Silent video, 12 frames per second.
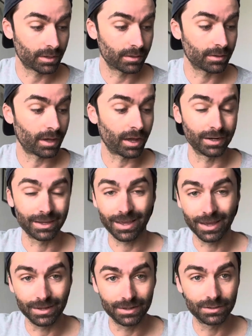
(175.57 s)
kind of
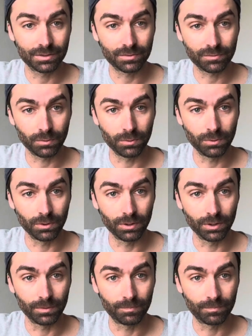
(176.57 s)
cadence
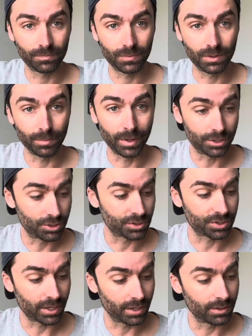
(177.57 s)
for the major
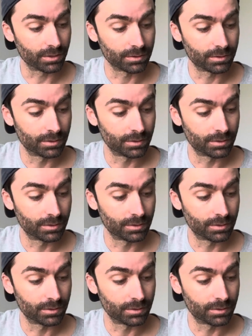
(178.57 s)
scale,